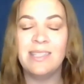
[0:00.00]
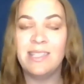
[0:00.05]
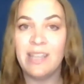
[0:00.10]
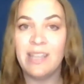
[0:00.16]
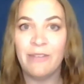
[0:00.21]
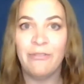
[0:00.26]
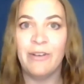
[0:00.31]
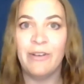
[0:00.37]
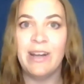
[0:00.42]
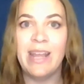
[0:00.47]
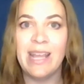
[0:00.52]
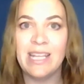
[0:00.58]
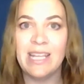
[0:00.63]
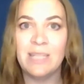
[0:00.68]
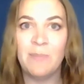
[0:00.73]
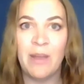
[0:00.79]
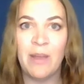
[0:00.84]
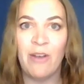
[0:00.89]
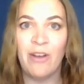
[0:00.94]
different
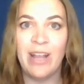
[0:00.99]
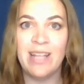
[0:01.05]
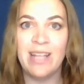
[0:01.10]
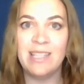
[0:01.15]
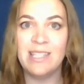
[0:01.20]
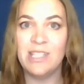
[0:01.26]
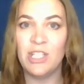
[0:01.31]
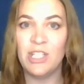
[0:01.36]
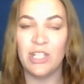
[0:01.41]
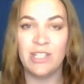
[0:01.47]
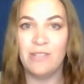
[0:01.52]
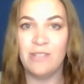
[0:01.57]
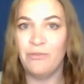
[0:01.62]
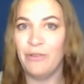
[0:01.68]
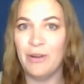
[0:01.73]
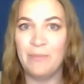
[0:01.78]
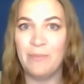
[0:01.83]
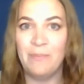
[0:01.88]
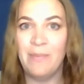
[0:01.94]
experience just
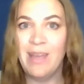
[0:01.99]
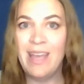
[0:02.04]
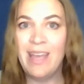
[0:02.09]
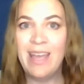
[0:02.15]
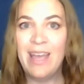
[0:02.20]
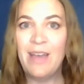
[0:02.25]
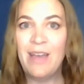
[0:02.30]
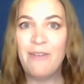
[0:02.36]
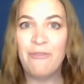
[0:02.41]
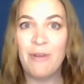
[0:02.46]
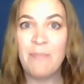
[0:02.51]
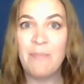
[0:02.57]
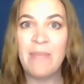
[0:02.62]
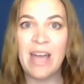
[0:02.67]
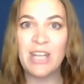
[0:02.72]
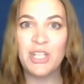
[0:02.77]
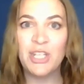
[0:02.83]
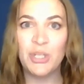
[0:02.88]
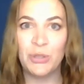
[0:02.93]
from from
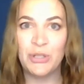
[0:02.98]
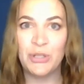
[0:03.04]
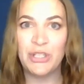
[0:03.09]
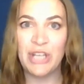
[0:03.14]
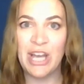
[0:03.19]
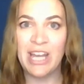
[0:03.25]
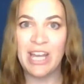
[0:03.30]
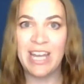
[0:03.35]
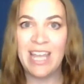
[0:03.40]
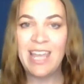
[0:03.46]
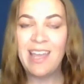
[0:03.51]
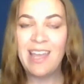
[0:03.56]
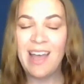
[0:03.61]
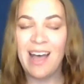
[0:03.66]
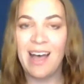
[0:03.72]
that short journey.